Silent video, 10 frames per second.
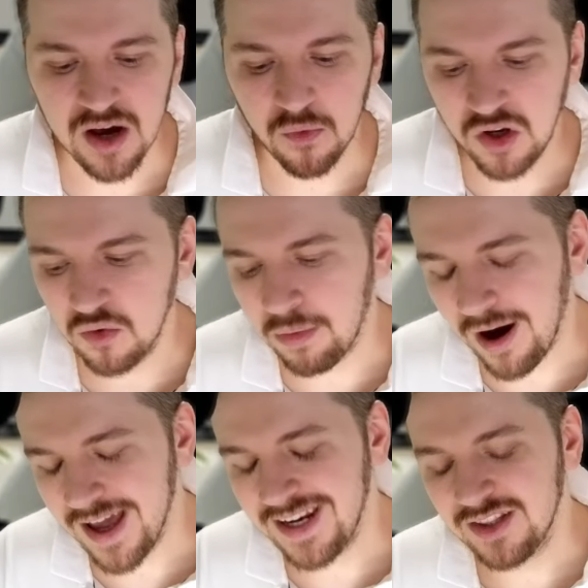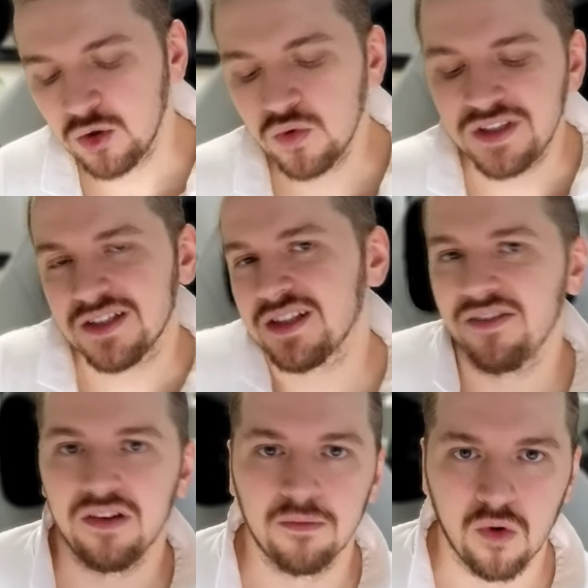when you buy an enthusiast
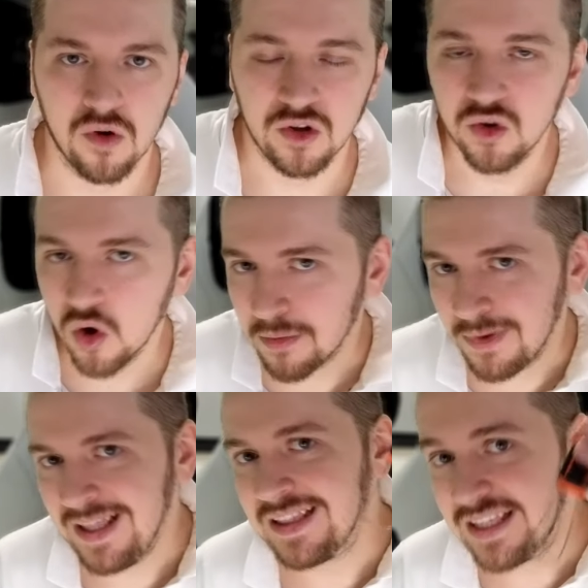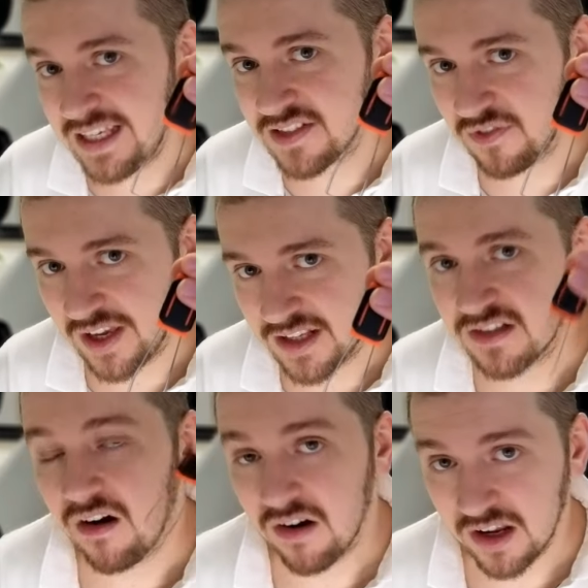level board, normally these things
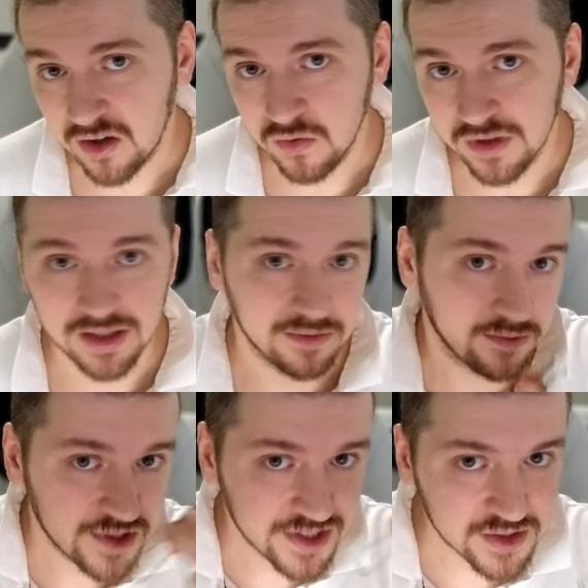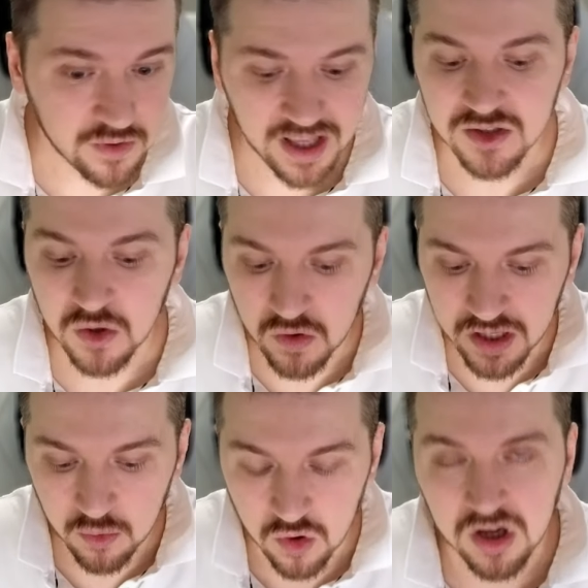are included, which is great so you
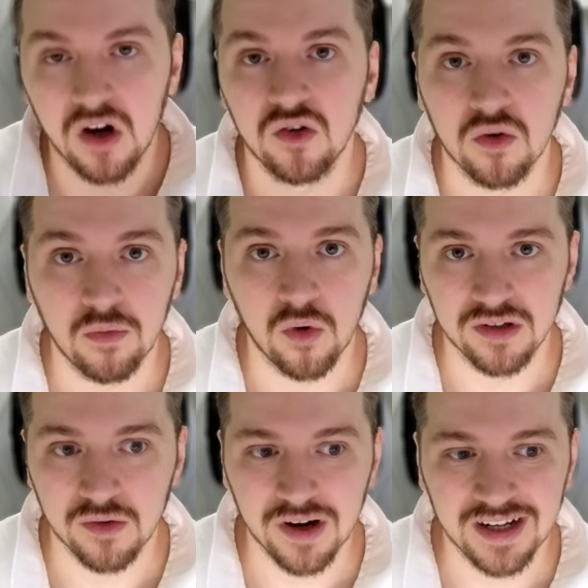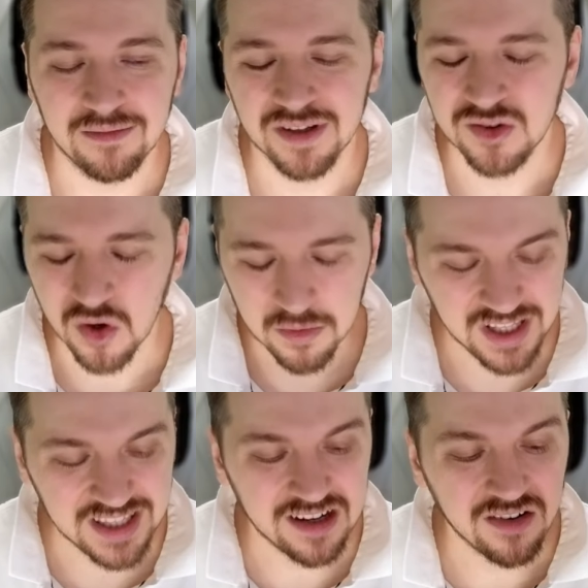can work on your board directly, but
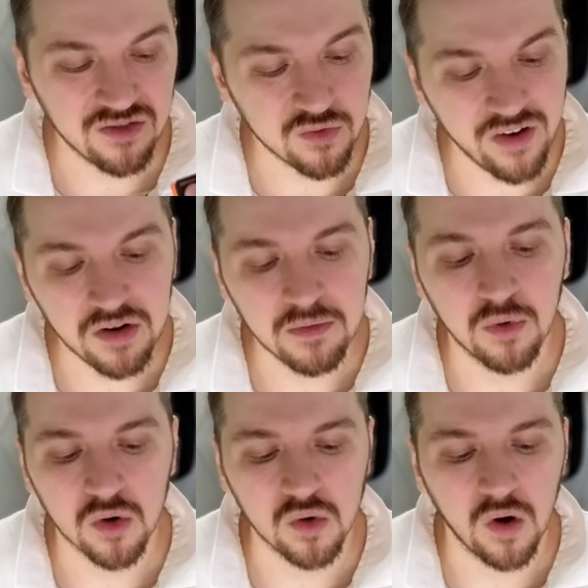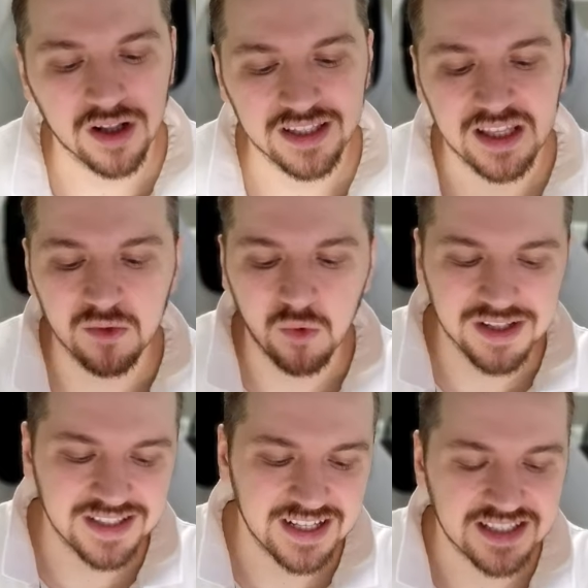normally they're of very poor quality. In
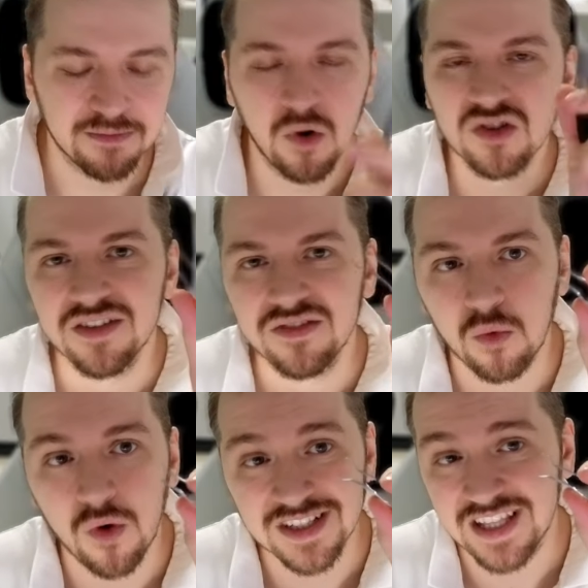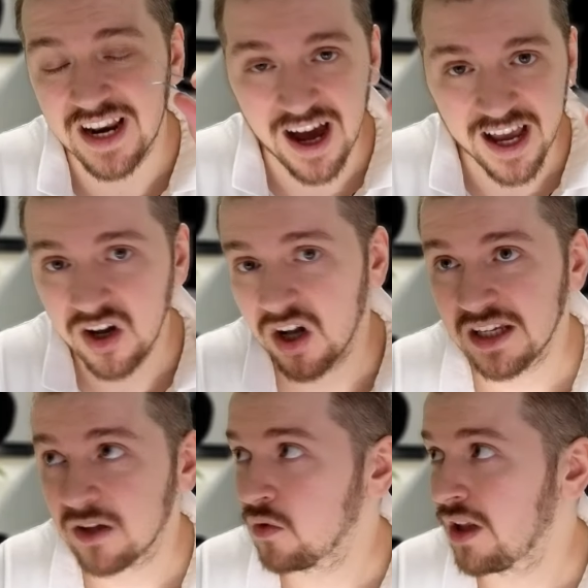what sense? Most of the ones that I got
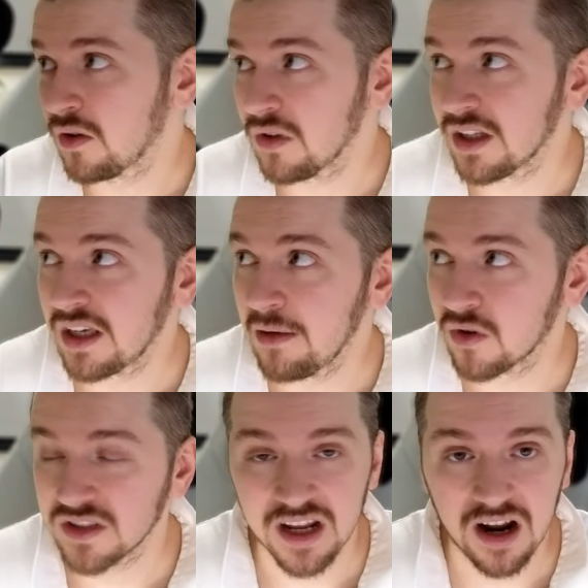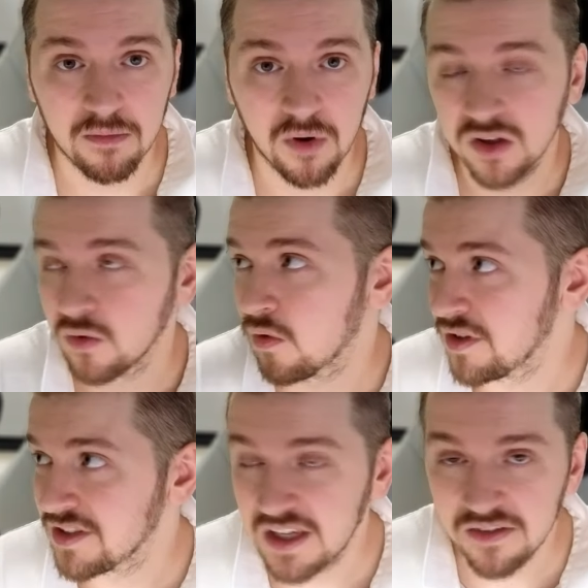included with the keyboards that I bought or
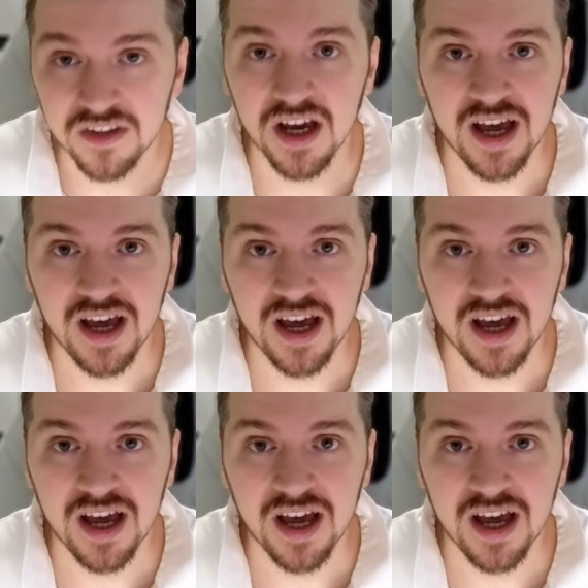received